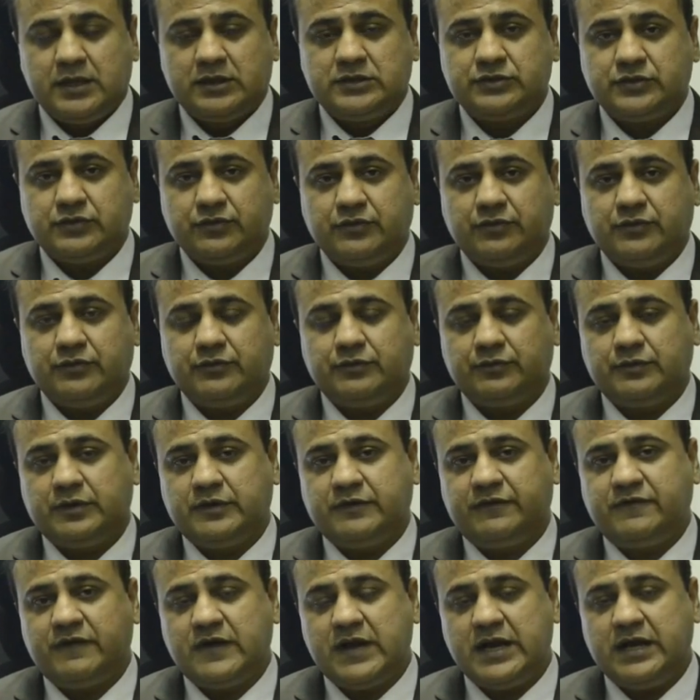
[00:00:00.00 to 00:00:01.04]
So
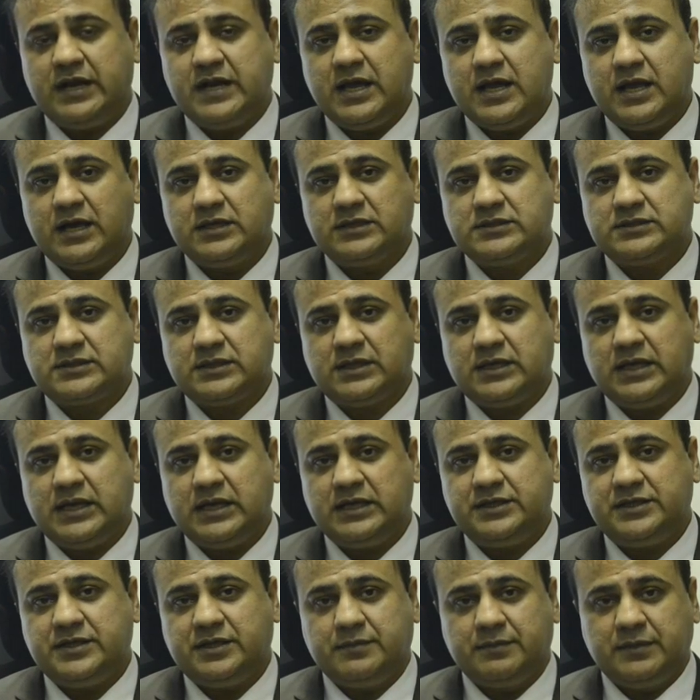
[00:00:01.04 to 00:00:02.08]
FED has
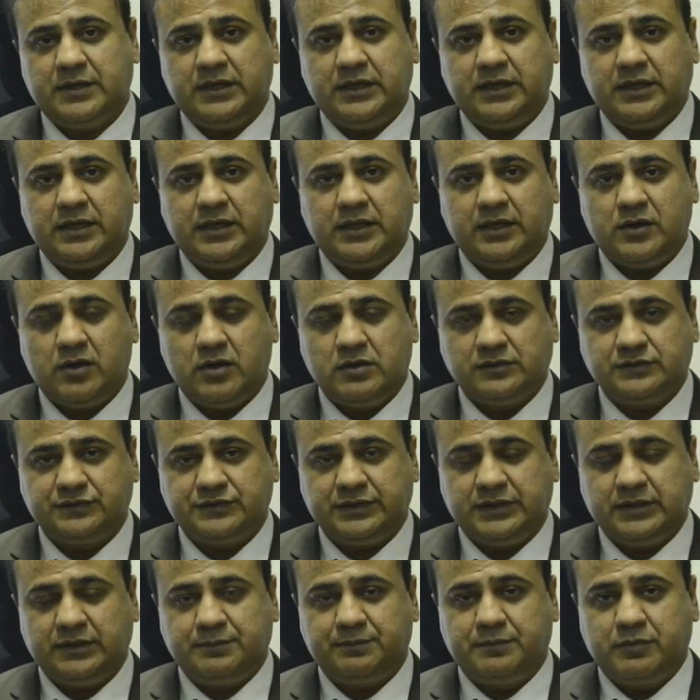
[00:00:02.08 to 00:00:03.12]
anti-money
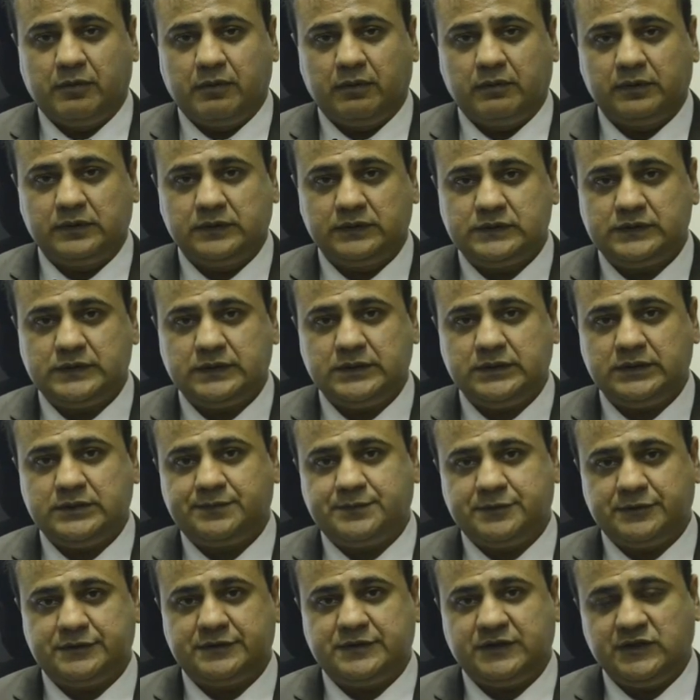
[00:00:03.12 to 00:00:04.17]
laundering policies,
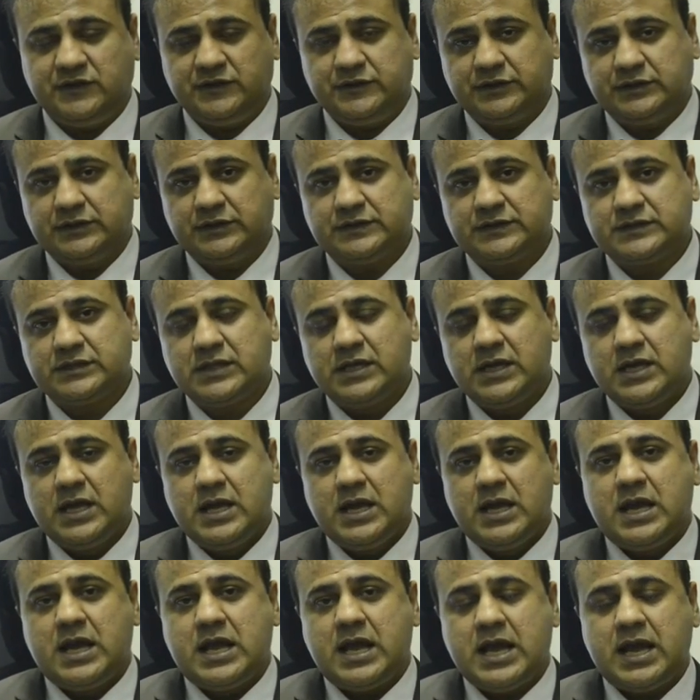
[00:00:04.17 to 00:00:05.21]
procedures,
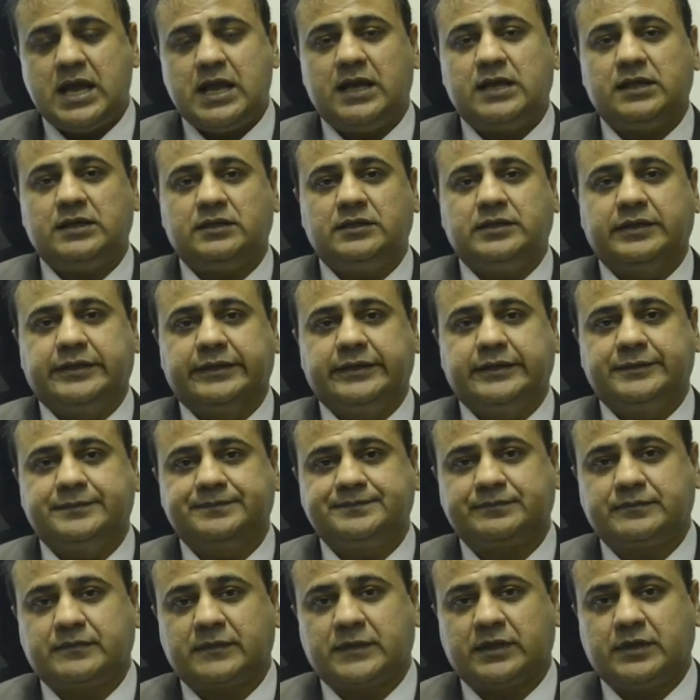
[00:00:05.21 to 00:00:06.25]
and
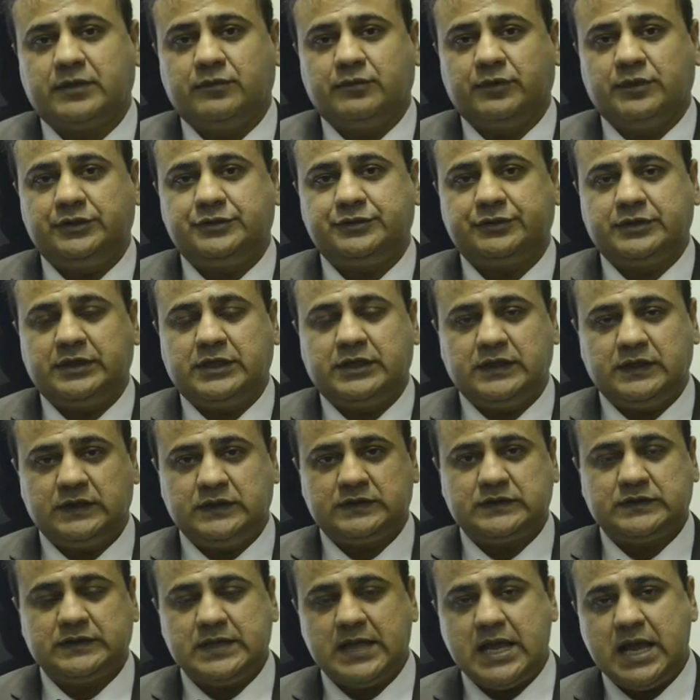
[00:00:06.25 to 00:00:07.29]
we should
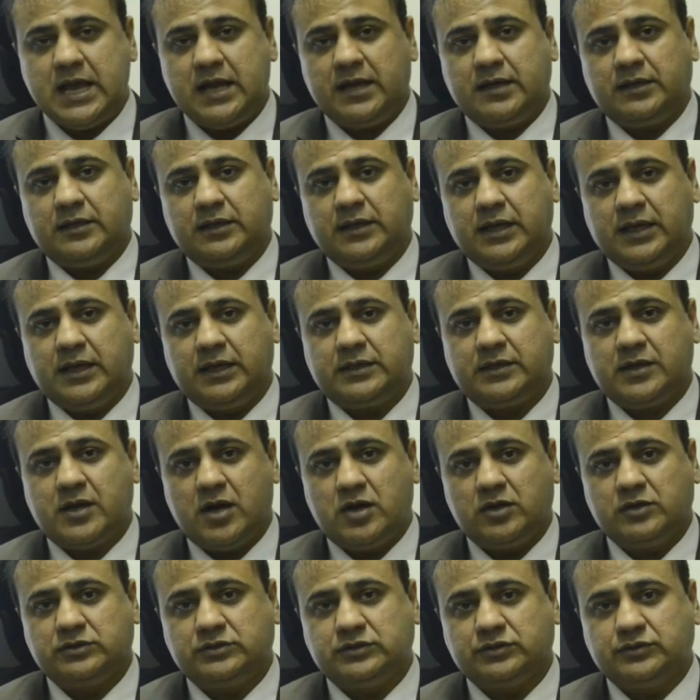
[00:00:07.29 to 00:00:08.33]
understand that
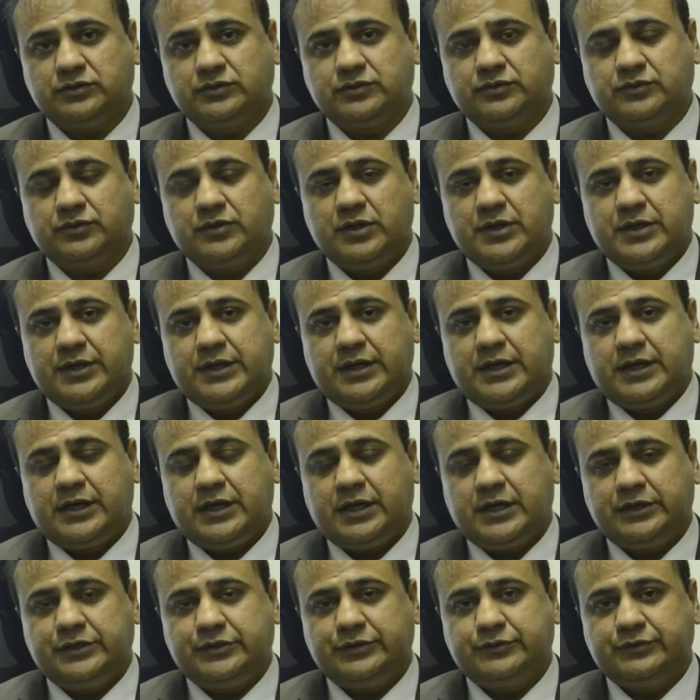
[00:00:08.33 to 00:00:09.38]
how to
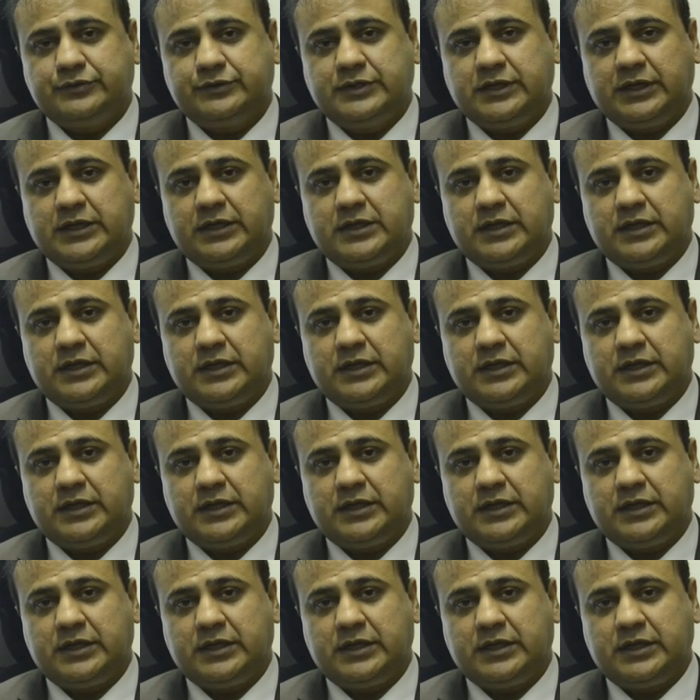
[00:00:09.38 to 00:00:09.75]
do